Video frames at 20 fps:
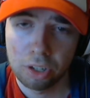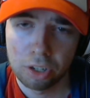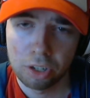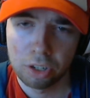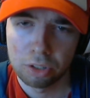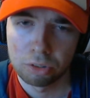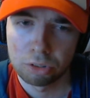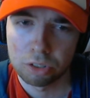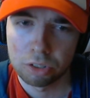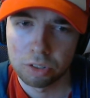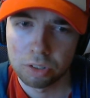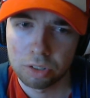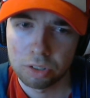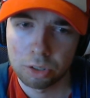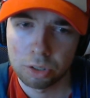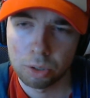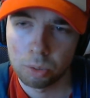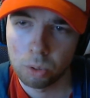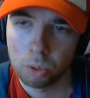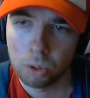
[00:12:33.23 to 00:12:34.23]
uh, you should
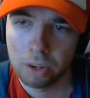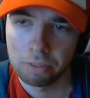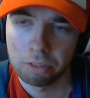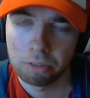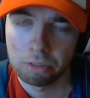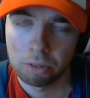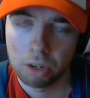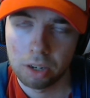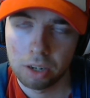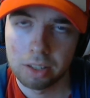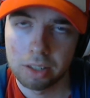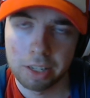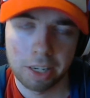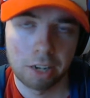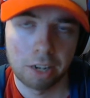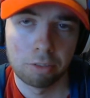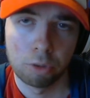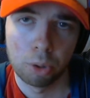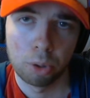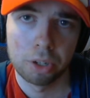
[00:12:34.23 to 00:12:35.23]
you know uh,
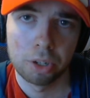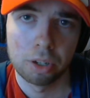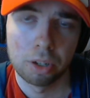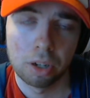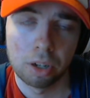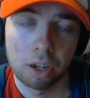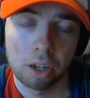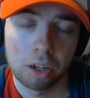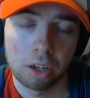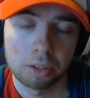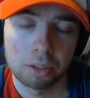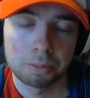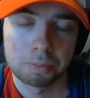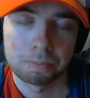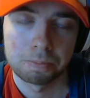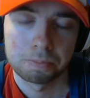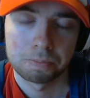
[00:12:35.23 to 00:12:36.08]
like avoid uh,